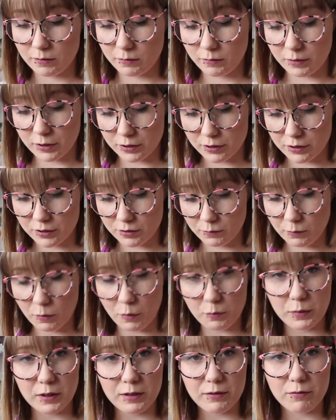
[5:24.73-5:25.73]
which
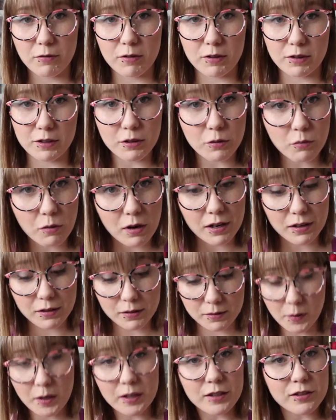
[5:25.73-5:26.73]
won't be for a little
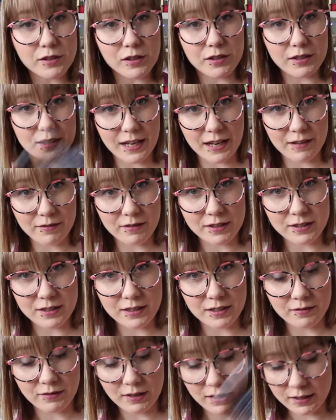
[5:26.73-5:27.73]
while, but it's good to have this
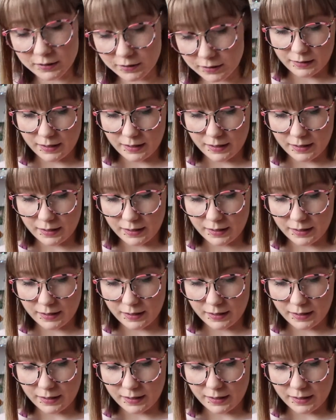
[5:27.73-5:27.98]
in advance.